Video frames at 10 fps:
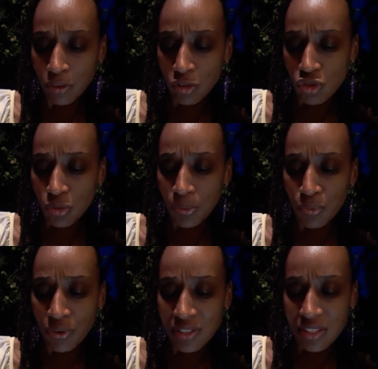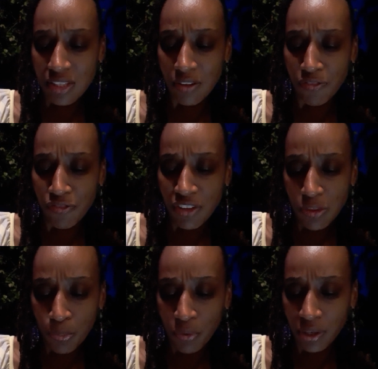to be risen to the
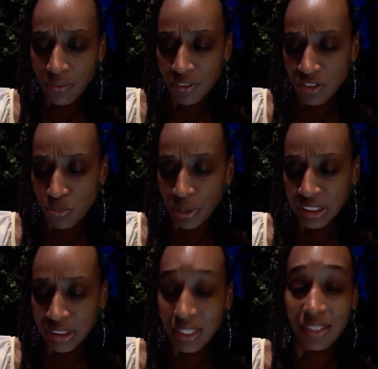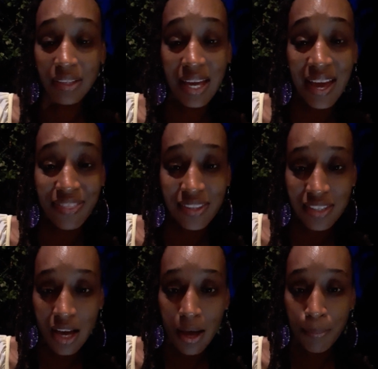5th point of expression at the
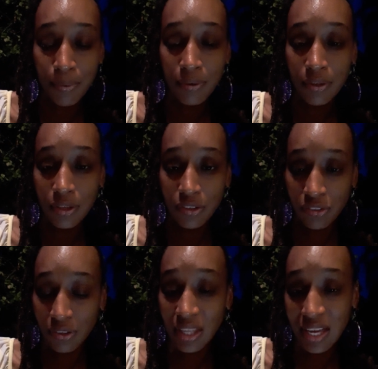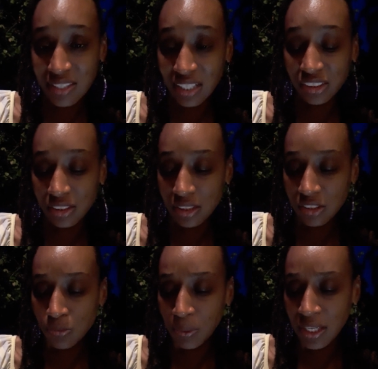top. So as I just
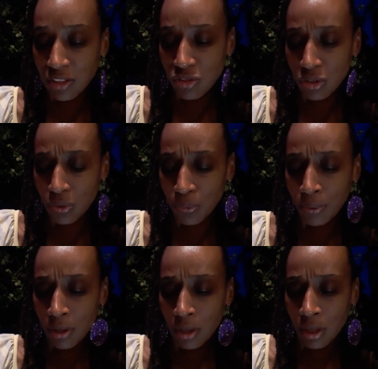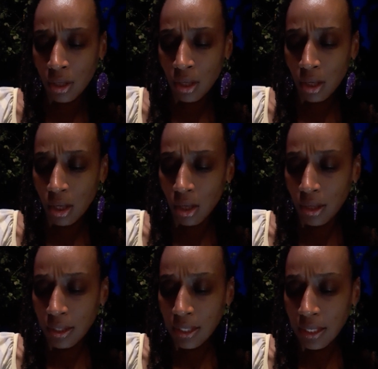explained to you,
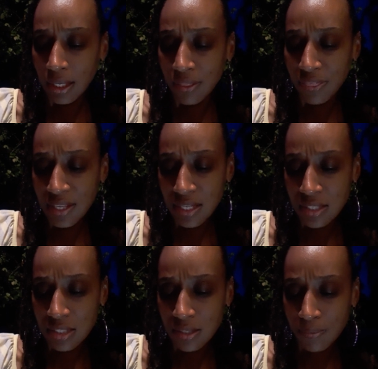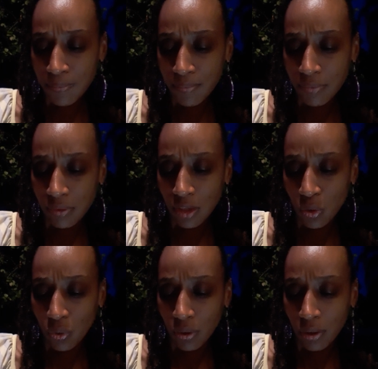in this,
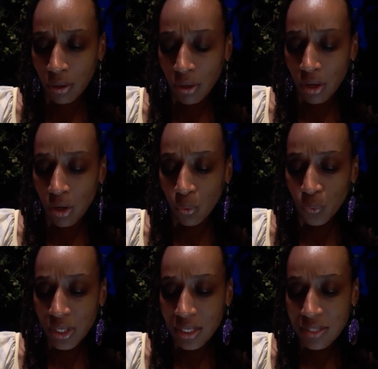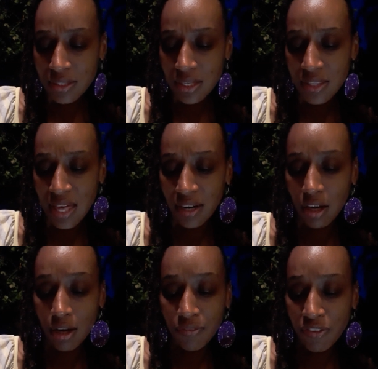we can see that
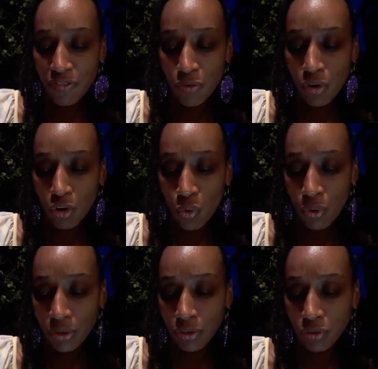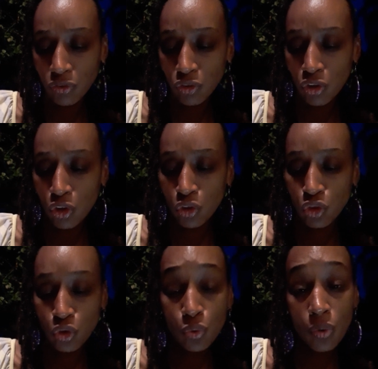of the 4 corners,
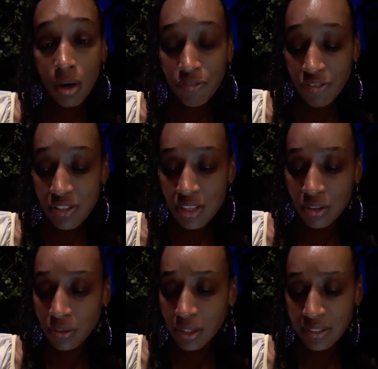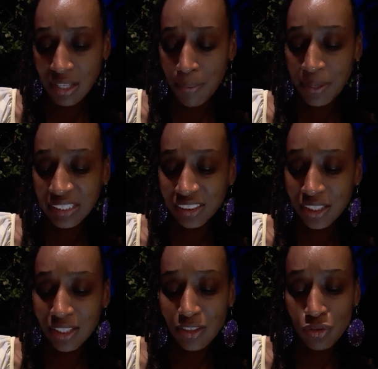2 are physical, as I
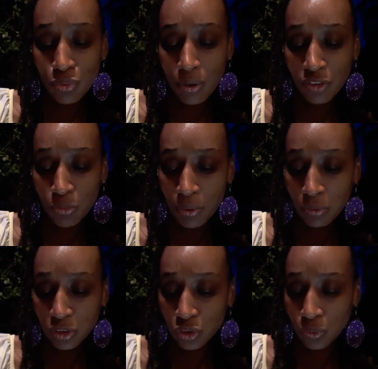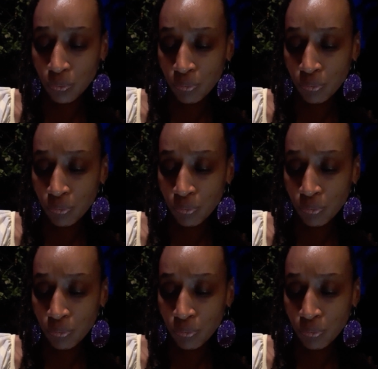mentioned, and 2 are spiritual.